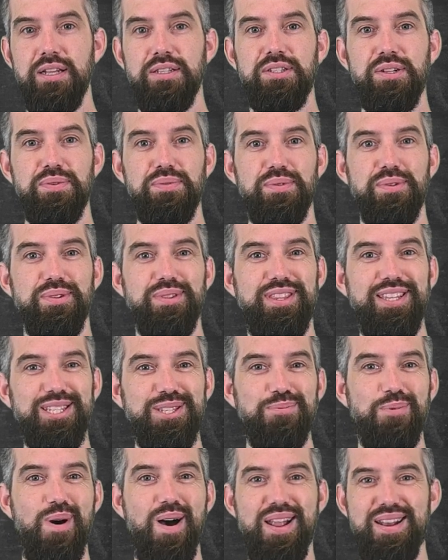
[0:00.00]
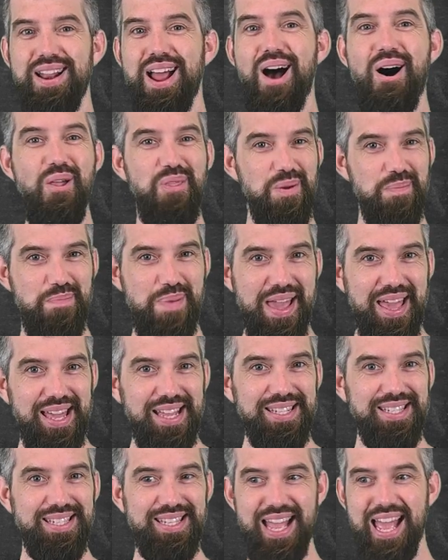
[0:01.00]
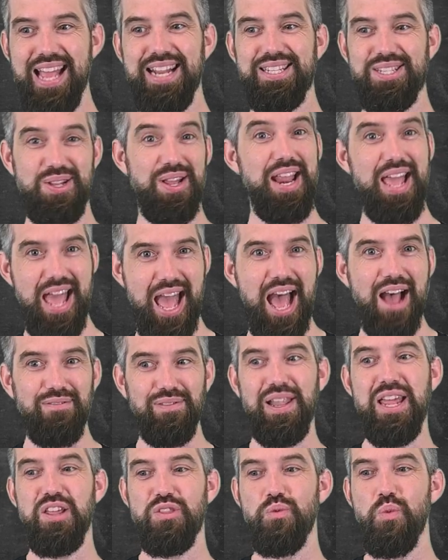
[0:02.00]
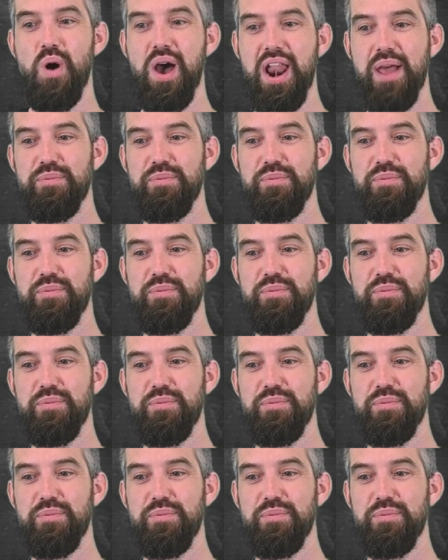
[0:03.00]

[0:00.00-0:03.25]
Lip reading: So this one on the base, it's going to have length 1.